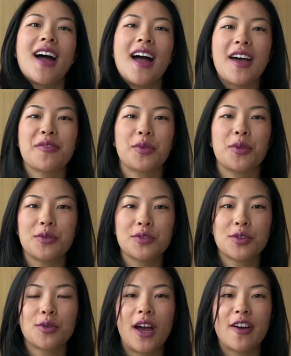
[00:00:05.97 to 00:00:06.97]
And for those
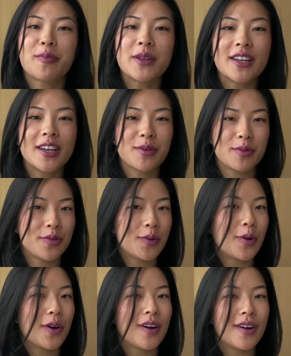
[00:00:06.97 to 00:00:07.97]
who have been here
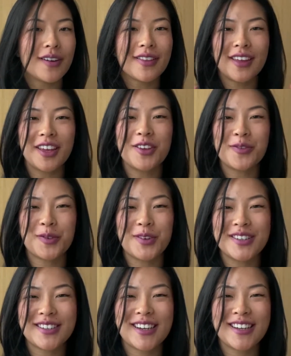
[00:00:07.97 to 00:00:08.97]
before, thank you for
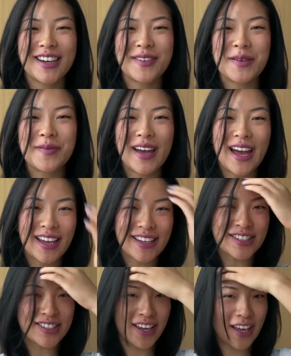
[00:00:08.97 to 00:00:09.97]
coming back and
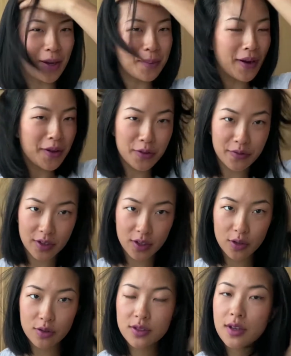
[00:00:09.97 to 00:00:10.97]
checking out my other
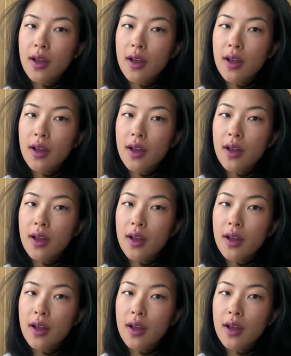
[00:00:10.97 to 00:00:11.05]
videos.